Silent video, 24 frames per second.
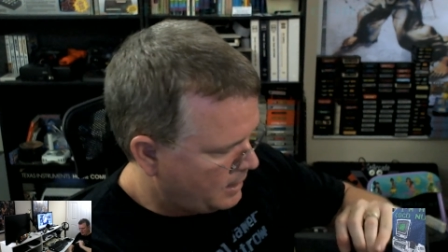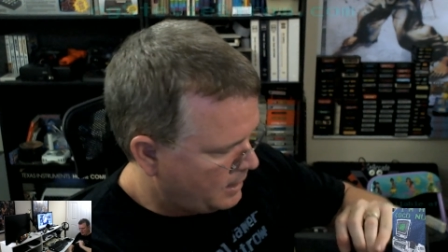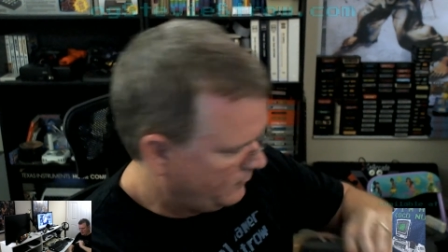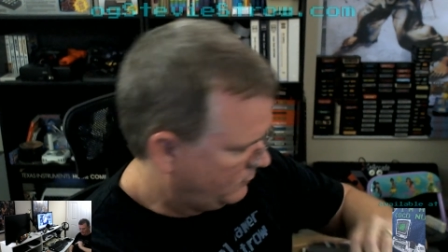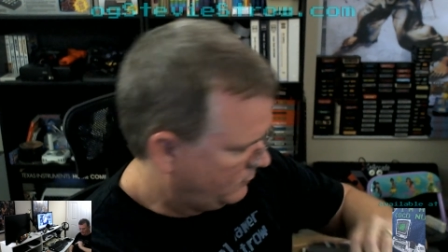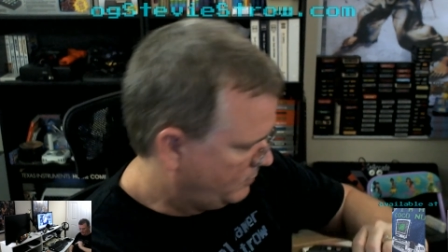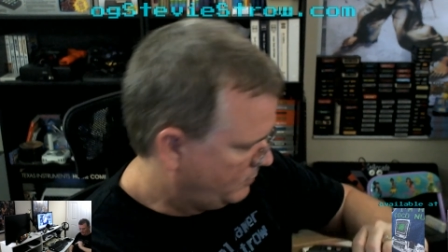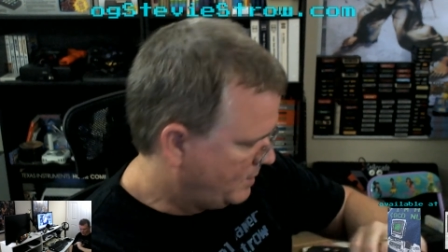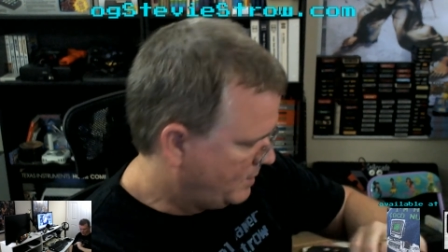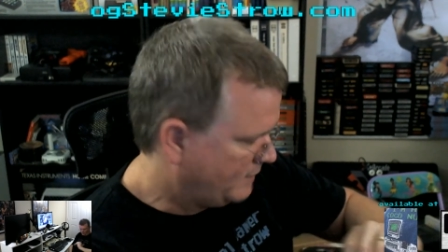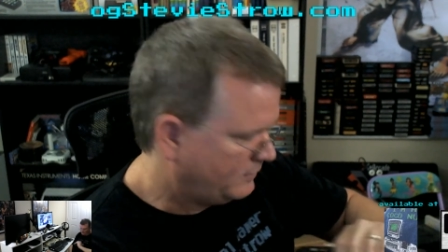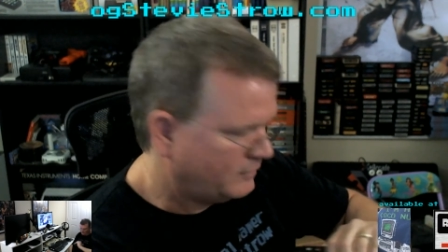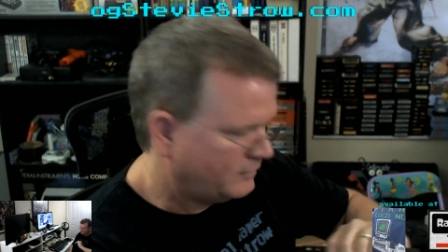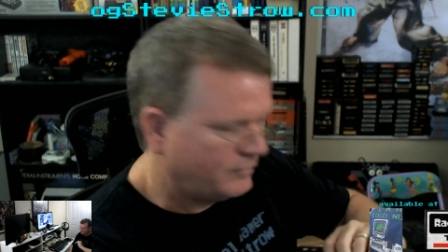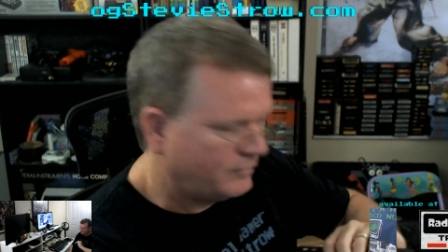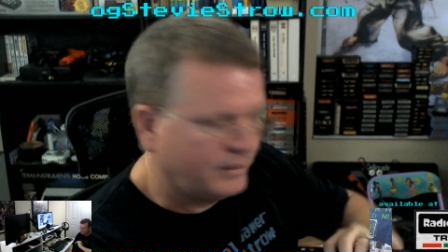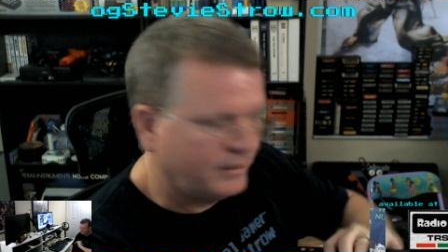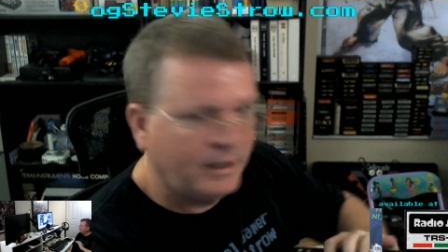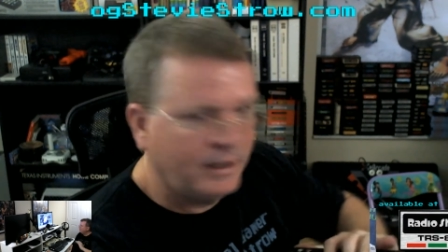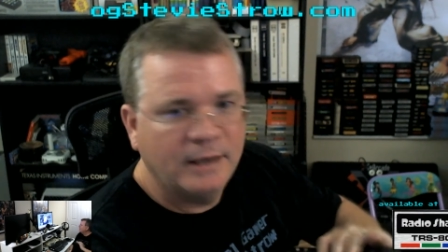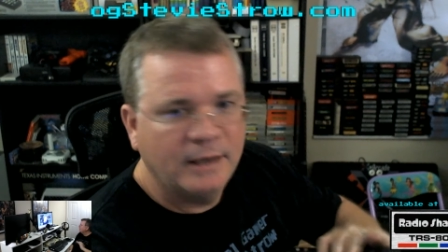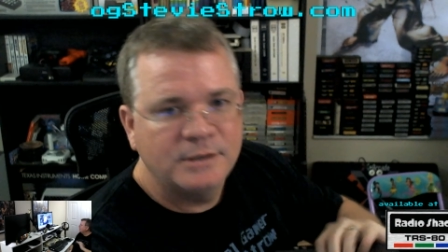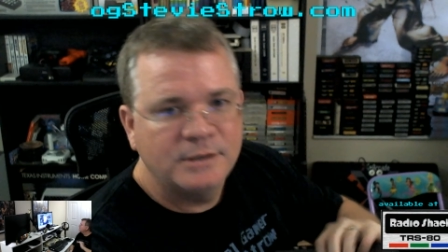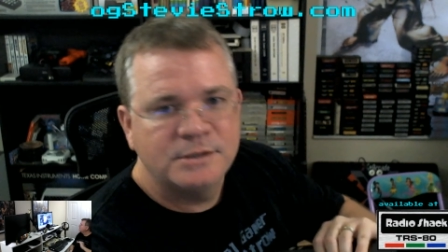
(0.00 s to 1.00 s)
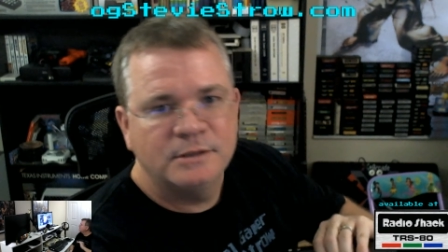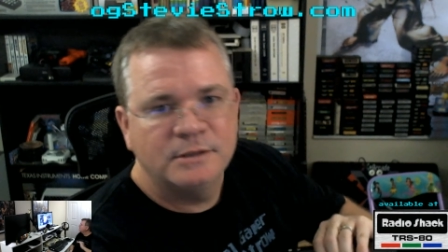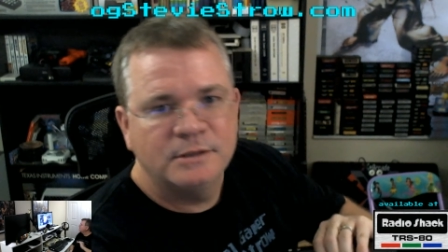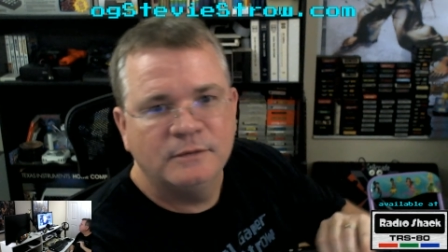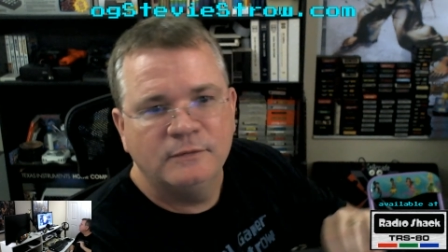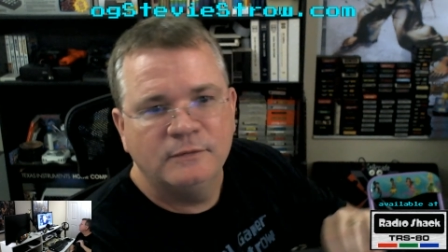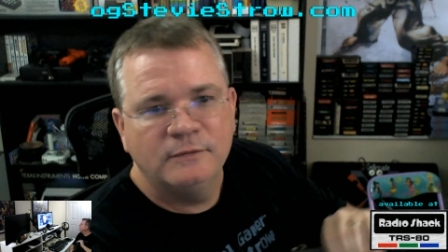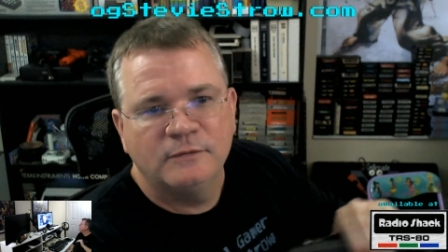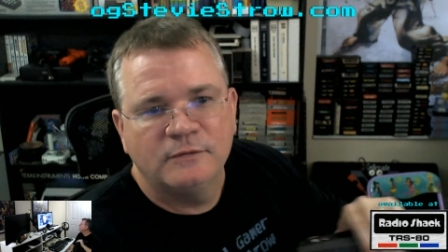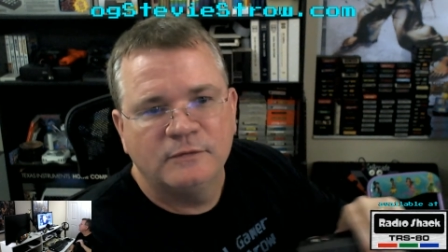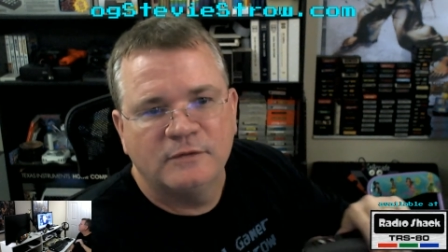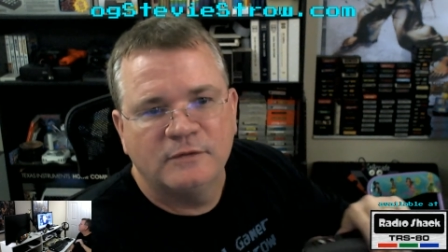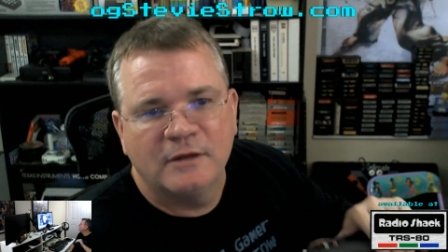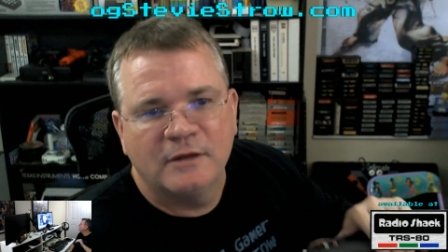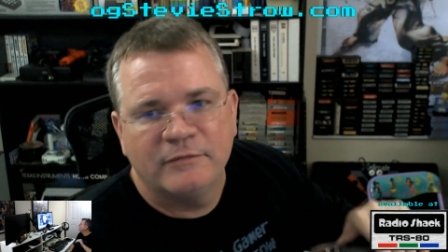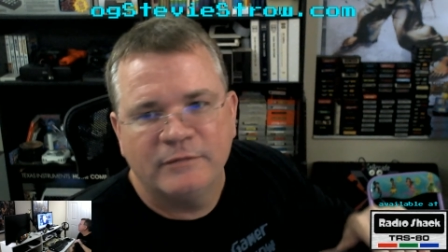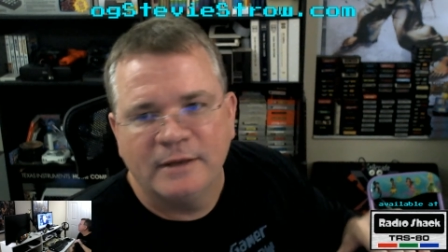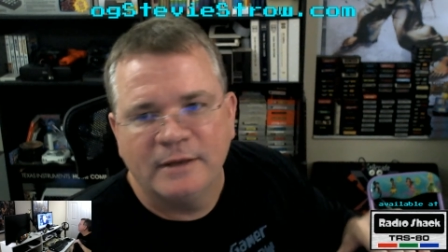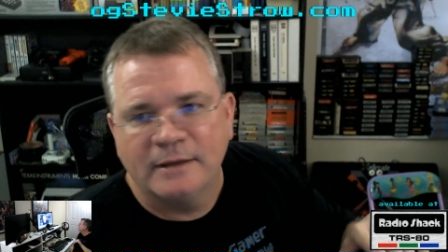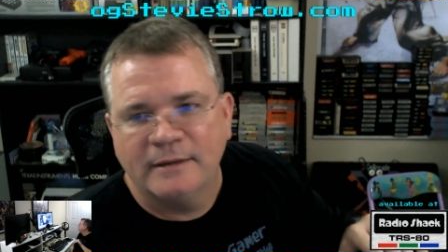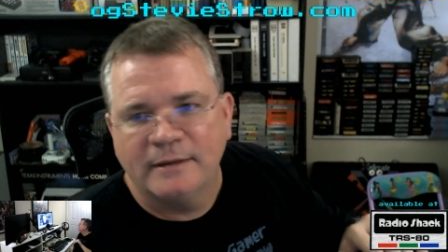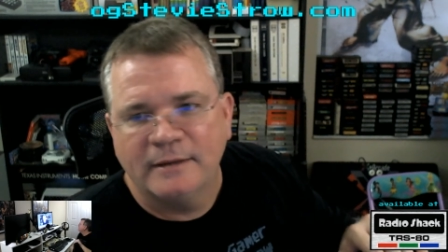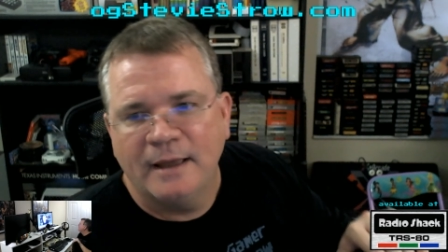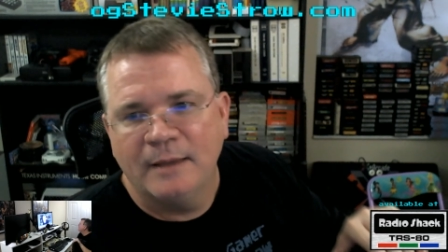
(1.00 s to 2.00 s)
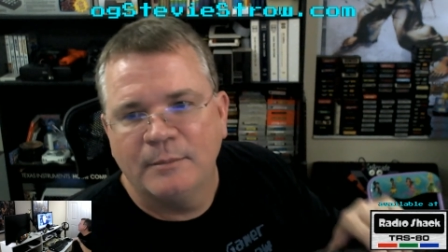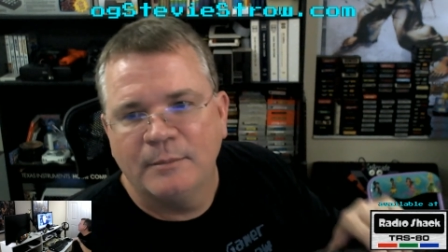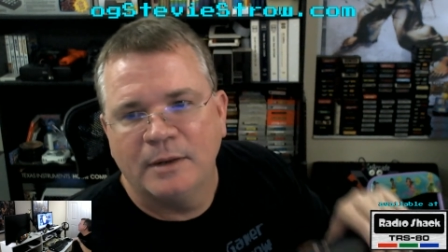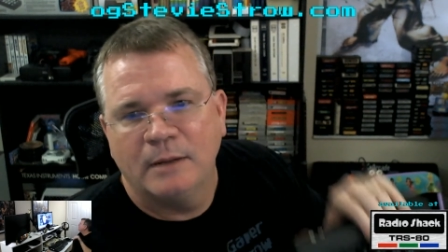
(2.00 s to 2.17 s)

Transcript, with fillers: specifications and stuff like that.